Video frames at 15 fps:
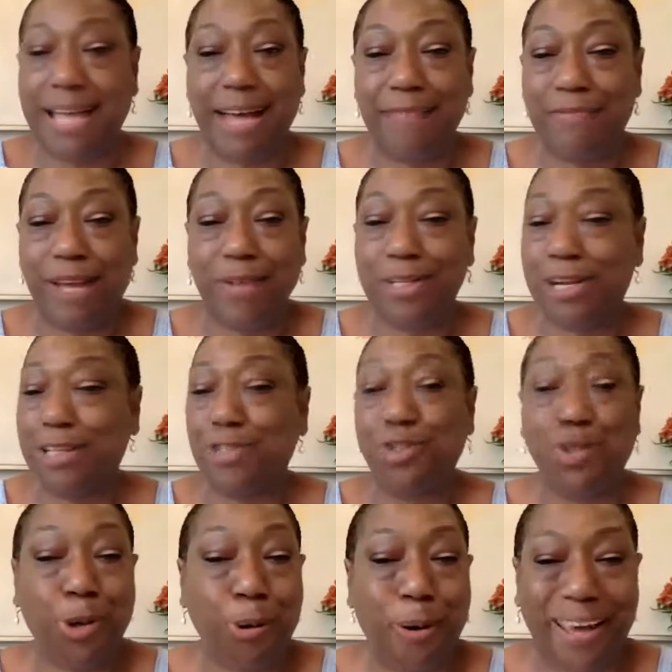founded on
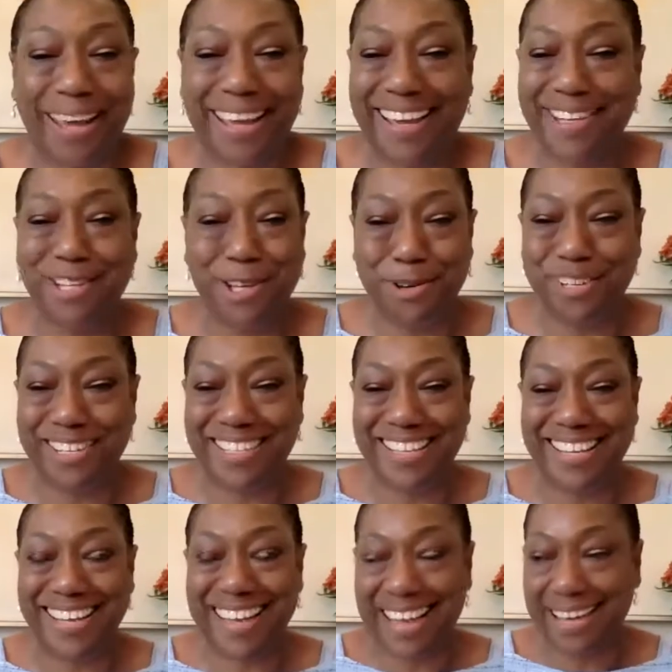joy and
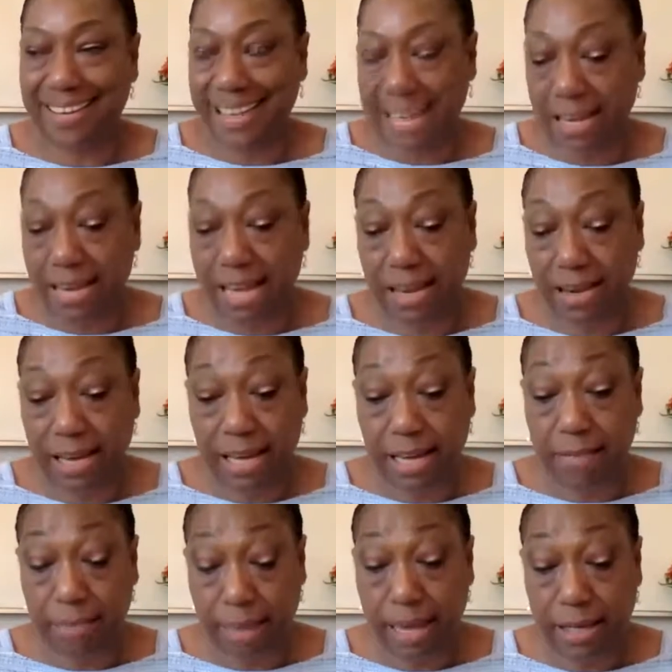unity
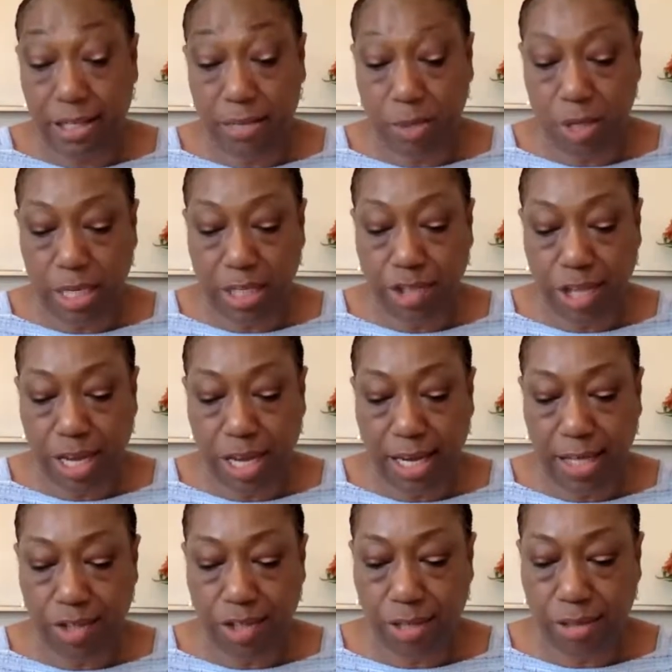and community
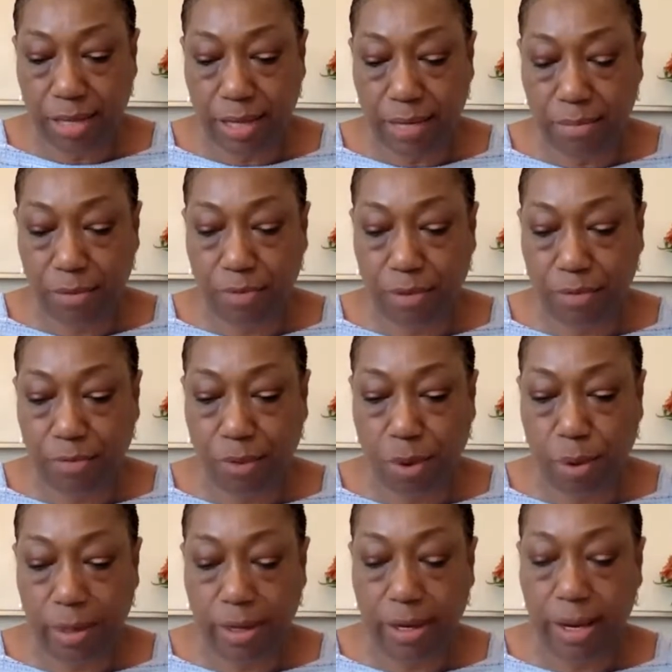change and moving
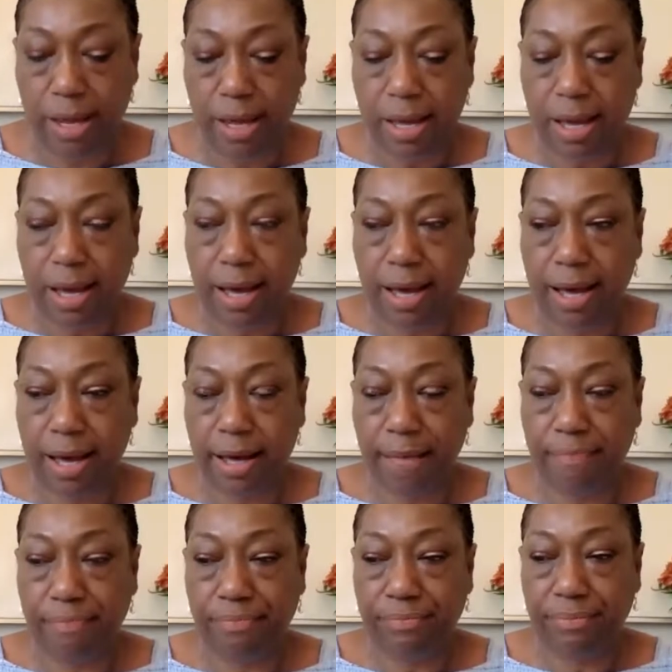forward.
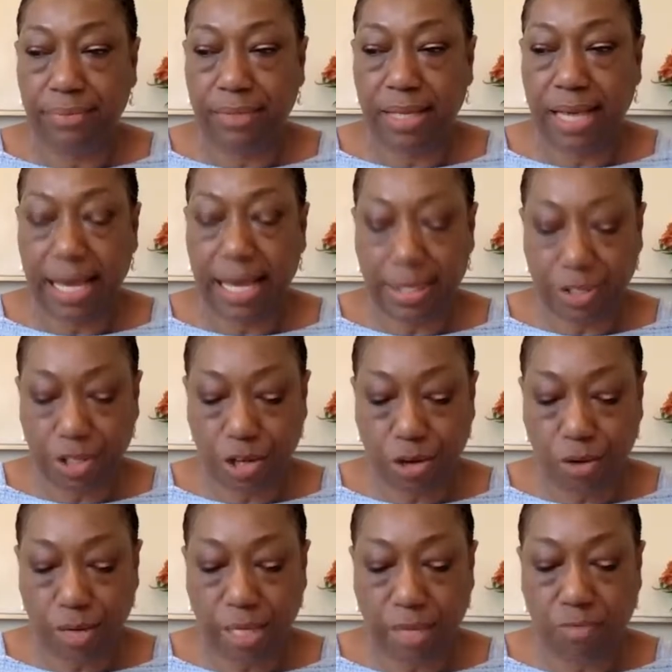And
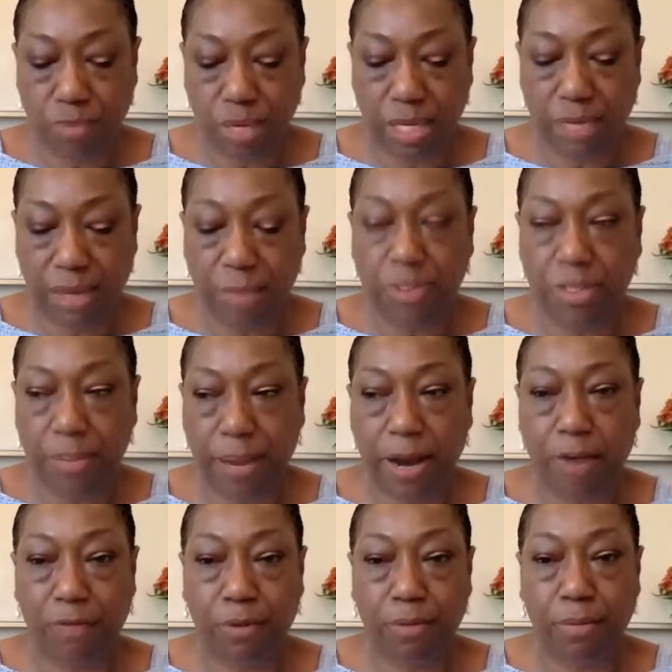so that was a
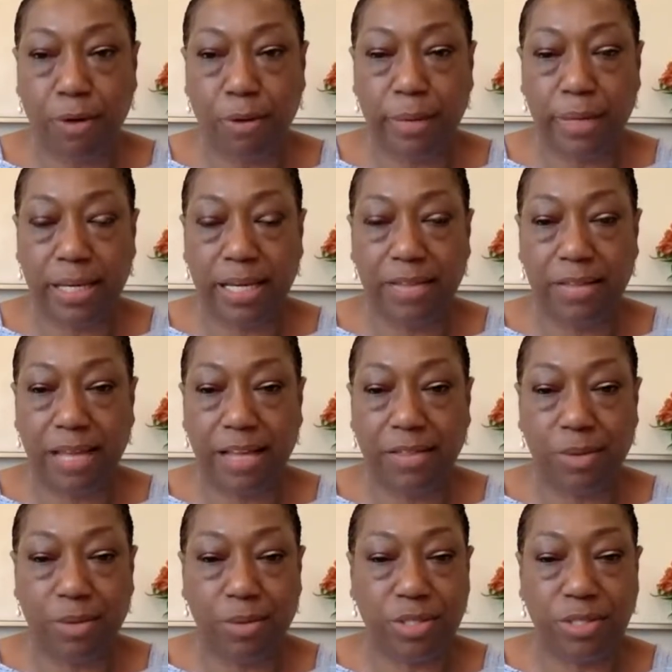powerful moment. And
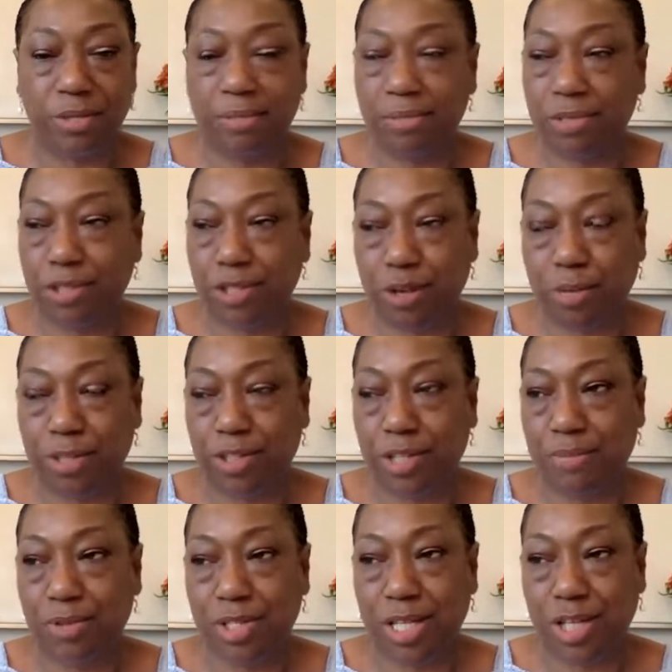there was so much
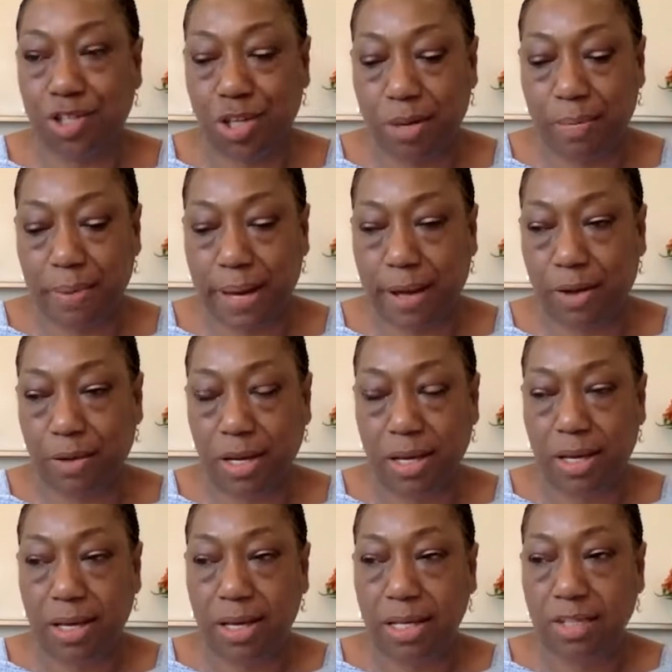conversation about
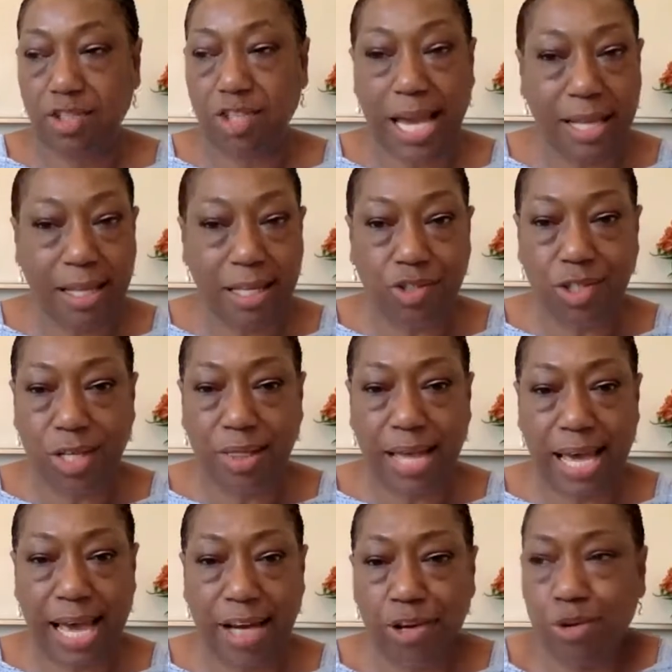challenging
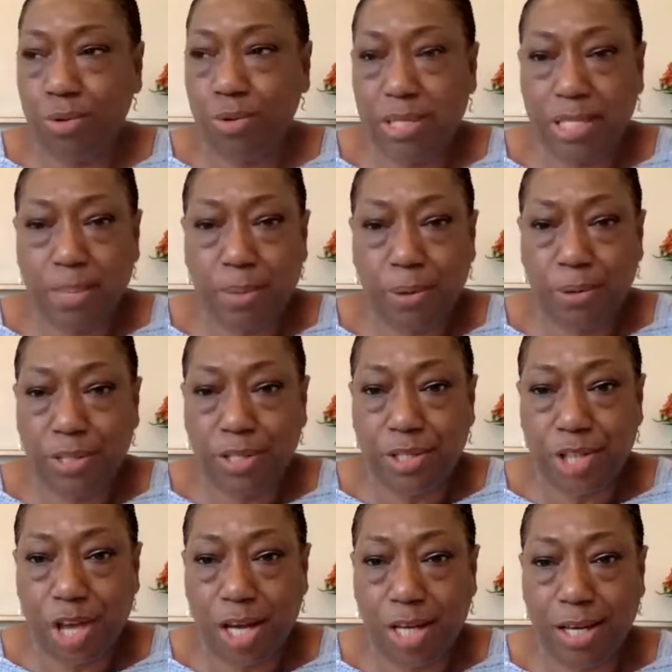that. Who is this person
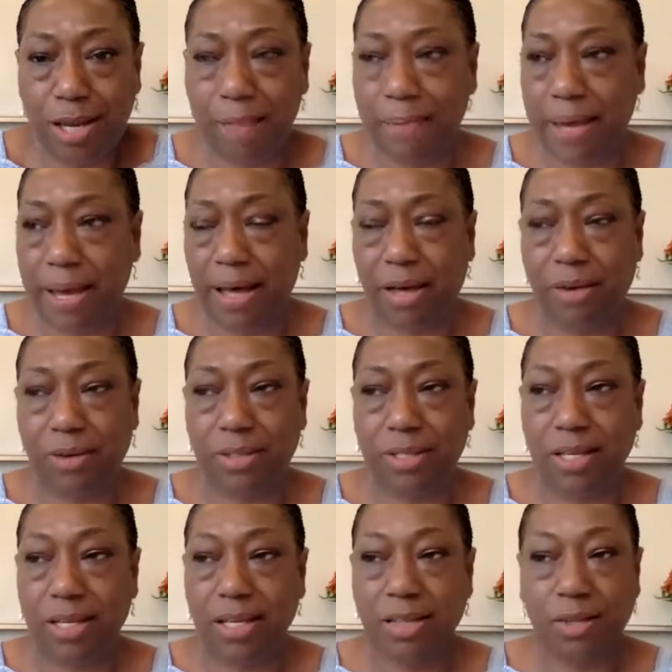talking about?
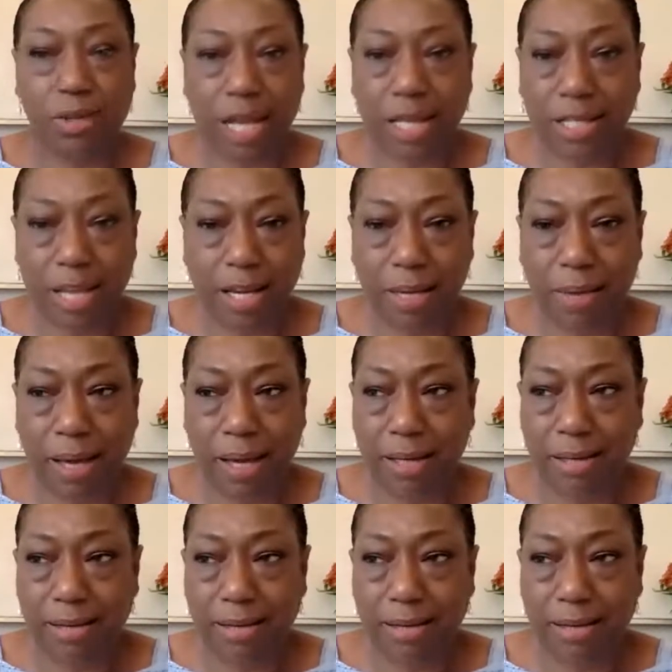They're not talking about